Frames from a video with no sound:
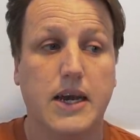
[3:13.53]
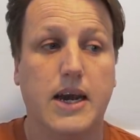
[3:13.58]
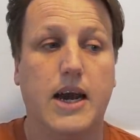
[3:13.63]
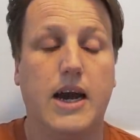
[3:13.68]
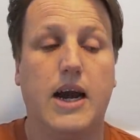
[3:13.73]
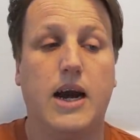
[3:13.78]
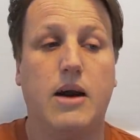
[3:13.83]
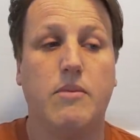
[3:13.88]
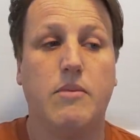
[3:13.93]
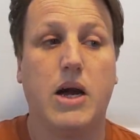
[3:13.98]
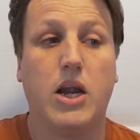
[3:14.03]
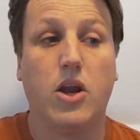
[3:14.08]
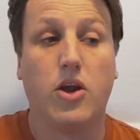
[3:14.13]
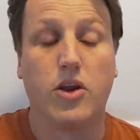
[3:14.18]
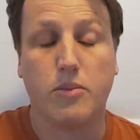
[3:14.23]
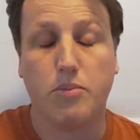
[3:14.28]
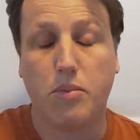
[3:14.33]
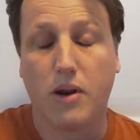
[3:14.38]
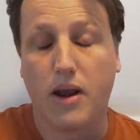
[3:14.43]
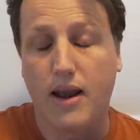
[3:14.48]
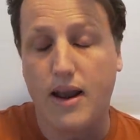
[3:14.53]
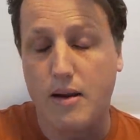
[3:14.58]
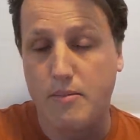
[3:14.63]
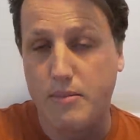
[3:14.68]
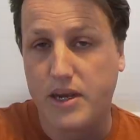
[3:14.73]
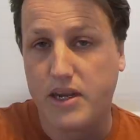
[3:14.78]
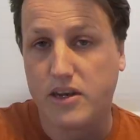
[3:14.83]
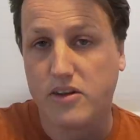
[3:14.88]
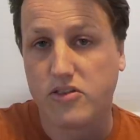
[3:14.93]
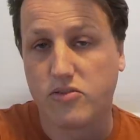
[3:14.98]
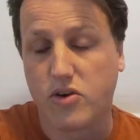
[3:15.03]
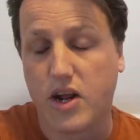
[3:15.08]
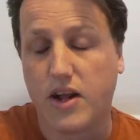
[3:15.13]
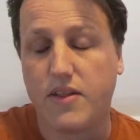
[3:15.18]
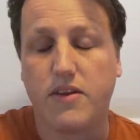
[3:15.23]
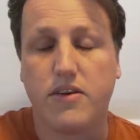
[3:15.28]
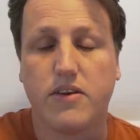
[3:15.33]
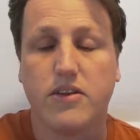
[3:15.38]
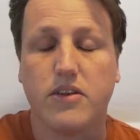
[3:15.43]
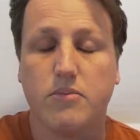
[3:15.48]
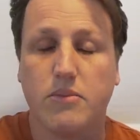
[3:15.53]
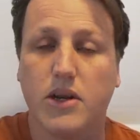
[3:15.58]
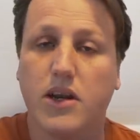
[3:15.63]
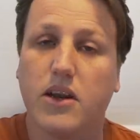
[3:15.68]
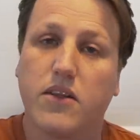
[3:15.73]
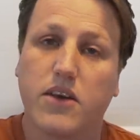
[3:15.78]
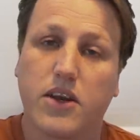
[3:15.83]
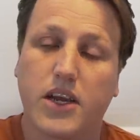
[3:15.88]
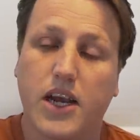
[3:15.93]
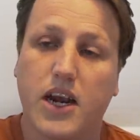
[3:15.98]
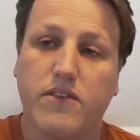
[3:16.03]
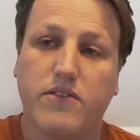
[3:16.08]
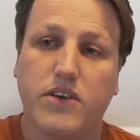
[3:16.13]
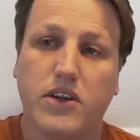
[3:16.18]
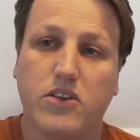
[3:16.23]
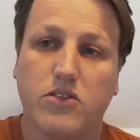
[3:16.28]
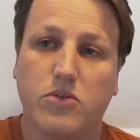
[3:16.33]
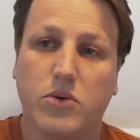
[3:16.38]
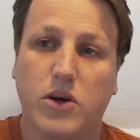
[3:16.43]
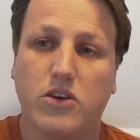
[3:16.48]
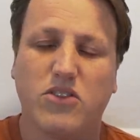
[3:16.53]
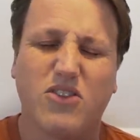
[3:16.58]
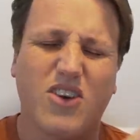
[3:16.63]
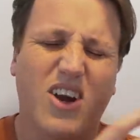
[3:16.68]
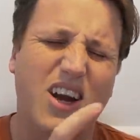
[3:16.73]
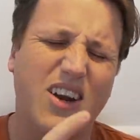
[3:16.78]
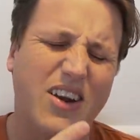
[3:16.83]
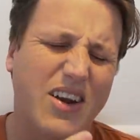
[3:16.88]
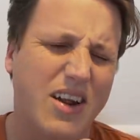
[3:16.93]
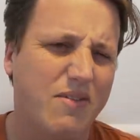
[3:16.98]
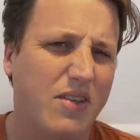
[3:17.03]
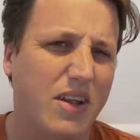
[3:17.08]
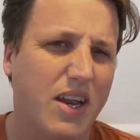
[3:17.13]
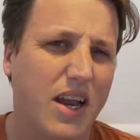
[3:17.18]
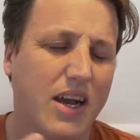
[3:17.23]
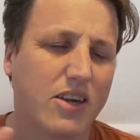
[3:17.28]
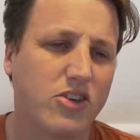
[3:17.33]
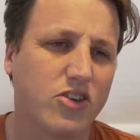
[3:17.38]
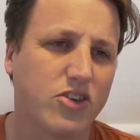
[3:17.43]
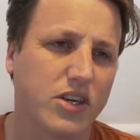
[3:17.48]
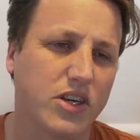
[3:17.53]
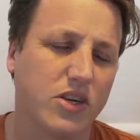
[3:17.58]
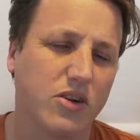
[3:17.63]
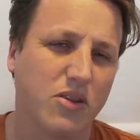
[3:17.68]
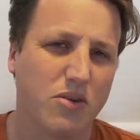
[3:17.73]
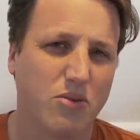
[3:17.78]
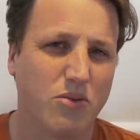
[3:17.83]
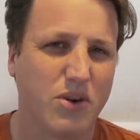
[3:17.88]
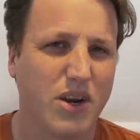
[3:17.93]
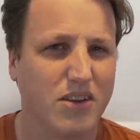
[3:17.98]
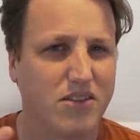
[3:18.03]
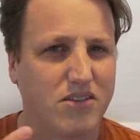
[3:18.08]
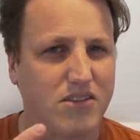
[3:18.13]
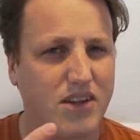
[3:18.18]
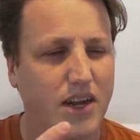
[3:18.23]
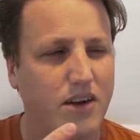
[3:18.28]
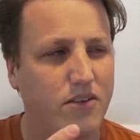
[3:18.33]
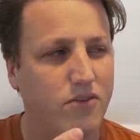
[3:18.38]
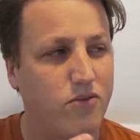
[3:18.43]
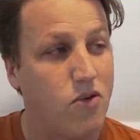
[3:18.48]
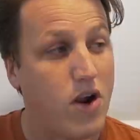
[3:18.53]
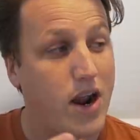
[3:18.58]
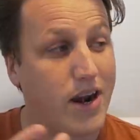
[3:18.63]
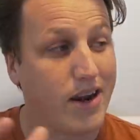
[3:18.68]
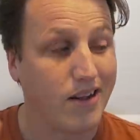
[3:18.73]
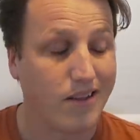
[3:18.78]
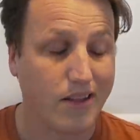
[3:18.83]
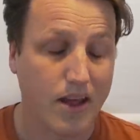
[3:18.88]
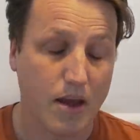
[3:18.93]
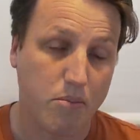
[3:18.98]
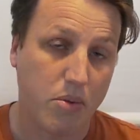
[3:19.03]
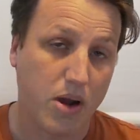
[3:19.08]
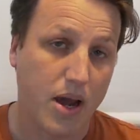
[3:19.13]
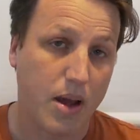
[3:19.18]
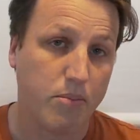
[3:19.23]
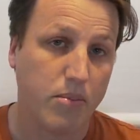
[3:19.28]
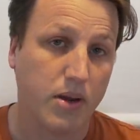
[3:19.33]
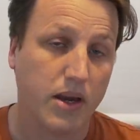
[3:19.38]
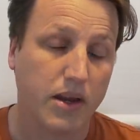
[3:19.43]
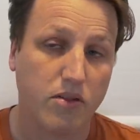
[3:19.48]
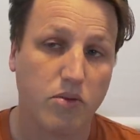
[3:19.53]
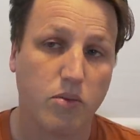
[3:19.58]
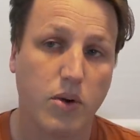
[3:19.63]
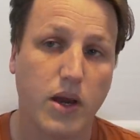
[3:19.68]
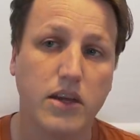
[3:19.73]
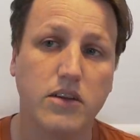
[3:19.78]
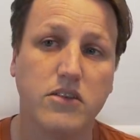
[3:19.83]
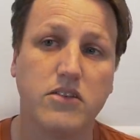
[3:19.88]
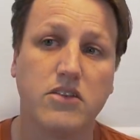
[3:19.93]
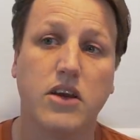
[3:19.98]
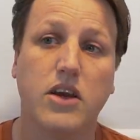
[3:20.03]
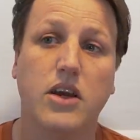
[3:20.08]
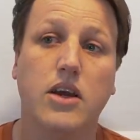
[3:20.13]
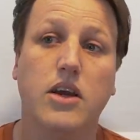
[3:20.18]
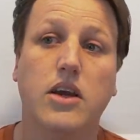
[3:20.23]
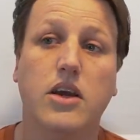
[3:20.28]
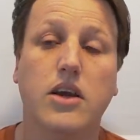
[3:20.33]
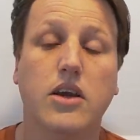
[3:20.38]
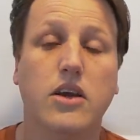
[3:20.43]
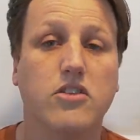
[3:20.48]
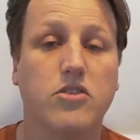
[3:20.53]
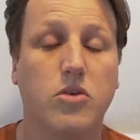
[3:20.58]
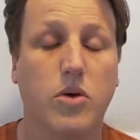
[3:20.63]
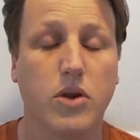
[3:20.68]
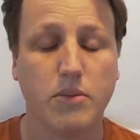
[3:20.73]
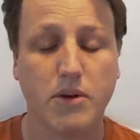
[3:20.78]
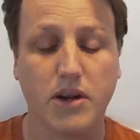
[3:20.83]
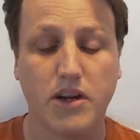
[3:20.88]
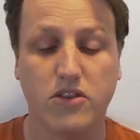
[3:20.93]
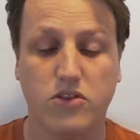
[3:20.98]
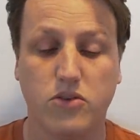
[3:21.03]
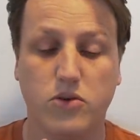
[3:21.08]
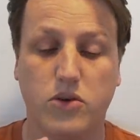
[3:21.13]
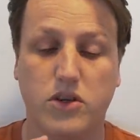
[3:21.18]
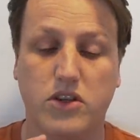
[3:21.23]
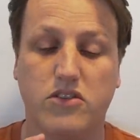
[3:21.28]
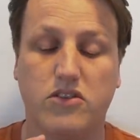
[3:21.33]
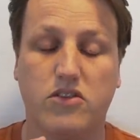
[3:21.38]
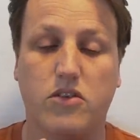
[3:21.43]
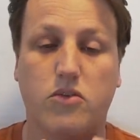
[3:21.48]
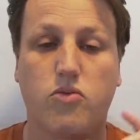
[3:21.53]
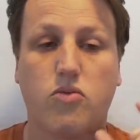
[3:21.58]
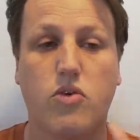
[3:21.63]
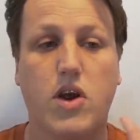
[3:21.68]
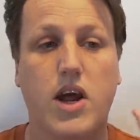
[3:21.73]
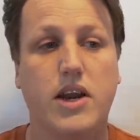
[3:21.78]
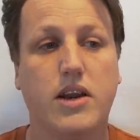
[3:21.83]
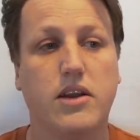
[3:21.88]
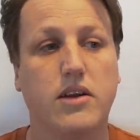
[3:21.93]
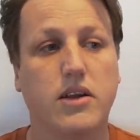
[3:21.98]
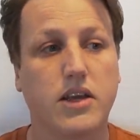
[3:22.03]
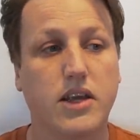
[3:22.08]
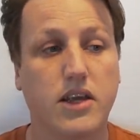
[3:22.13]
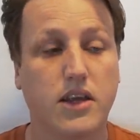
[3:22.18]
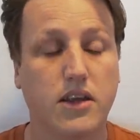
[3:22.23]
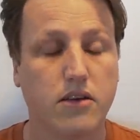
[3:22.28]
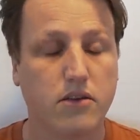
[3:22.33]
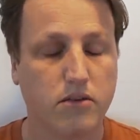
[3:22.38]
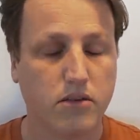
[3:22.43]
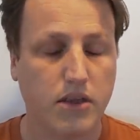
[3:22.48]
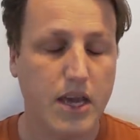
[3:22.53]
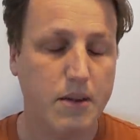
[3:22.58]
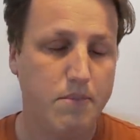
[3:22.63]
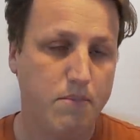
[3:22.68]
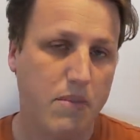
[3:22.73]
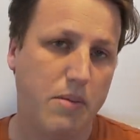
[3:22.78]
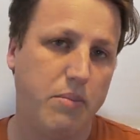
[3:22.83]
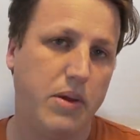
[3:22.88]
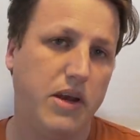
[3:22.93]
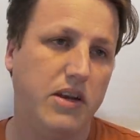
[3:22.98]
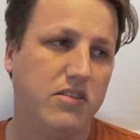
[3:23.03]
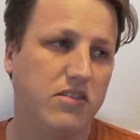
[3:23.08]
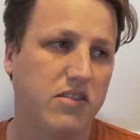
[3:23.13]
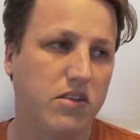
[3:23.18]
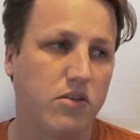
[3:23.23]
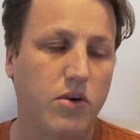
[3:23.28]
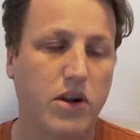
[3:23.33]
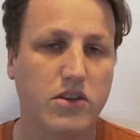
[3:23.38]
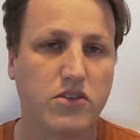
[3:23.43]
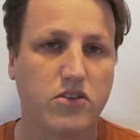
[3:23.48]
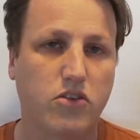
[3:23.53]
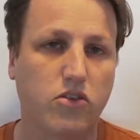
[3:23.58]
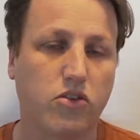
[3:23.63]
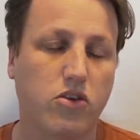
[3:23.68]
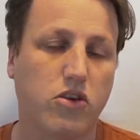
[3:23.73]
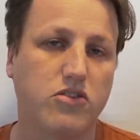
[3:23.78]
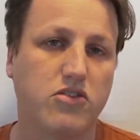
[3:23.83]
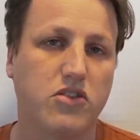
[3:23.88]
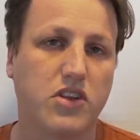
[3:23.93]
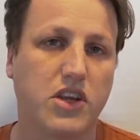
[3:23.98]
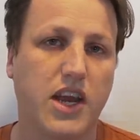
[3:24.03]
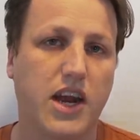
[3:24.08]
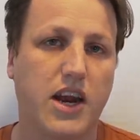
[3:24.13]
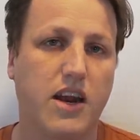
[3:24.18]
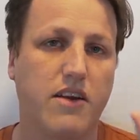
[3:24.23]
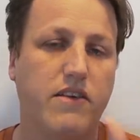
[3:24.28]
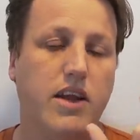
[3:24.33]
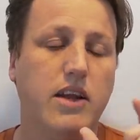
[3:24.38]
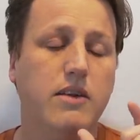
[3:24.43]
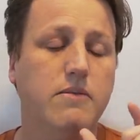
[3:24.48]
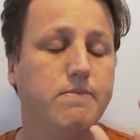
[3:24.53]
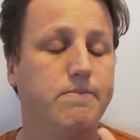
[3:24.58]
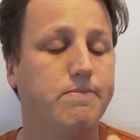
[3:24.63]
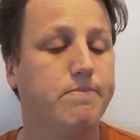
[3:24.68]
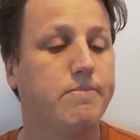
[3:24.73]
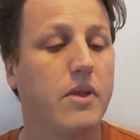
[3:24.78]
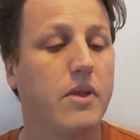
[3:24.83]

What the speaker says: A lot of plumbing is right there in the middle of the caravan as well. So I don't have the luxury or the real estate of running that pipe lengthways. So what I'm going to do is keep my piece that runs across the caravan,